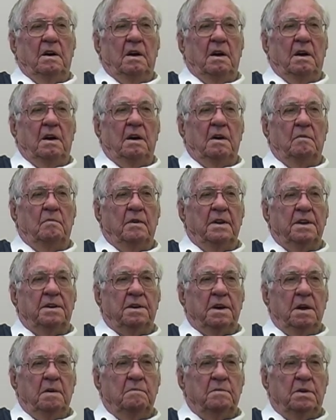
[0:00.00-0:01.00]
And when he
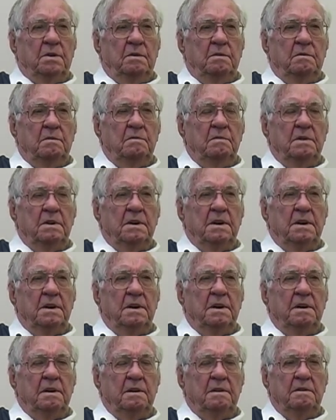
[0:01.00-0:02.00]
came to,
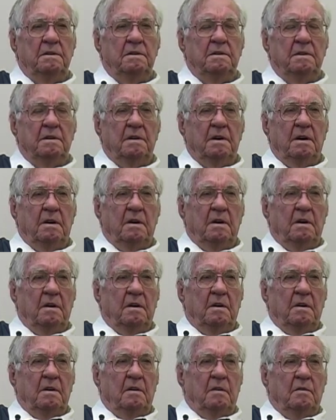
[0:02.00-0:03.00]
he
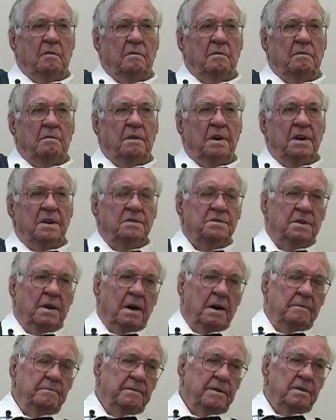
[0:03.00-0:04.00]
raised
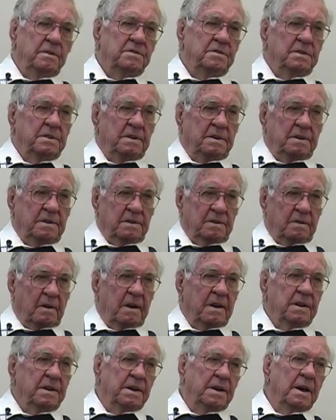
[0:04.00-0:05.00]
up or was
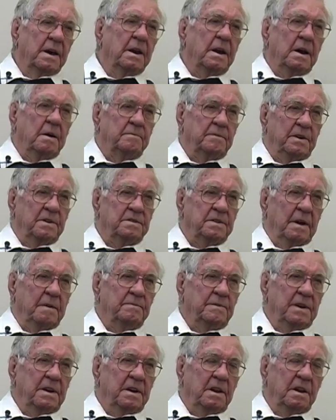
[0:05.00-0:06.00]
trying to get up or
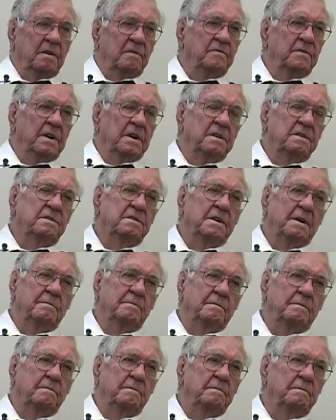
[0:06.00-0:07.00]
something, and he felt
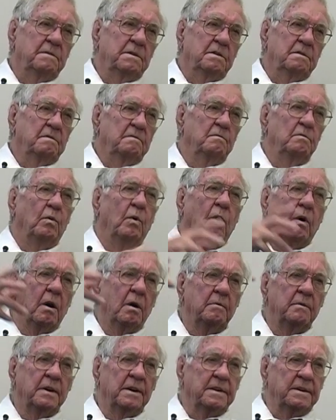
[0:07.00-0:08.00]
something
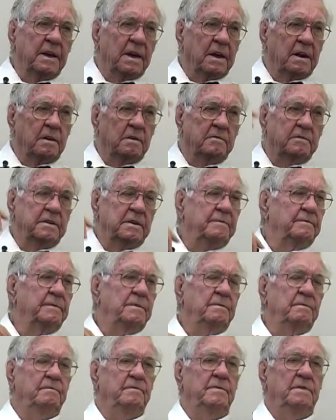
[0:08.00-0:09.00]
warm run down over him,
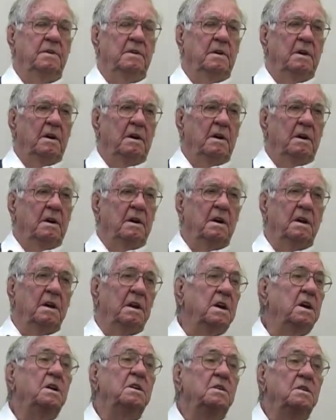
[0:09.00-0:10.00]
and
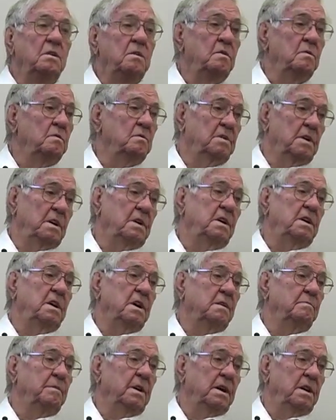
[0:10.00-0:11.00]
he knew that he
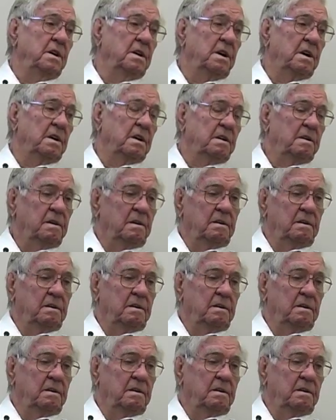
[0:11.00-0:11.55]
had been hit.